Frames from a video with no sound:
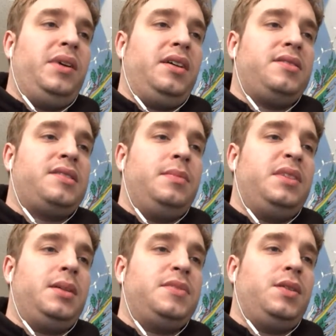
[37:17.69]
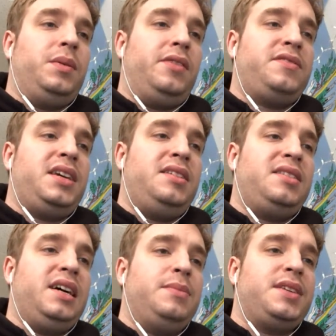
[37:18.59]
bells sometimes go off 10
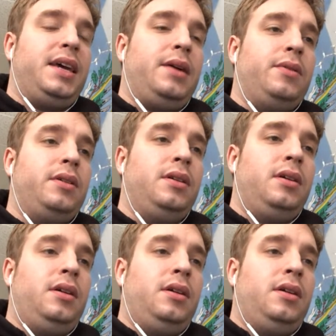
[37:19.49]
times an hour,